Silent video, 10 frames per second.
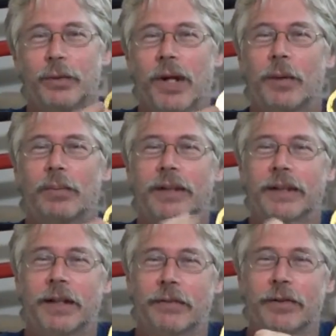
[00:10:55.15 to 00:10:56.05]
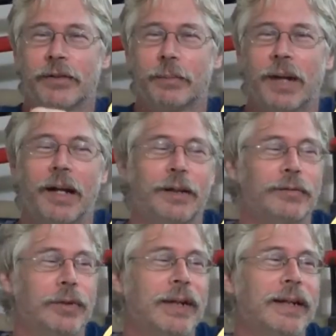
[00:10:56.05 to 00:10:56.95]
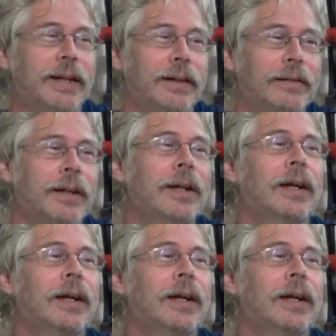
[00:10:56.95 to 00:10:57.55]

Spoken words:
round plate covers the back of your hand.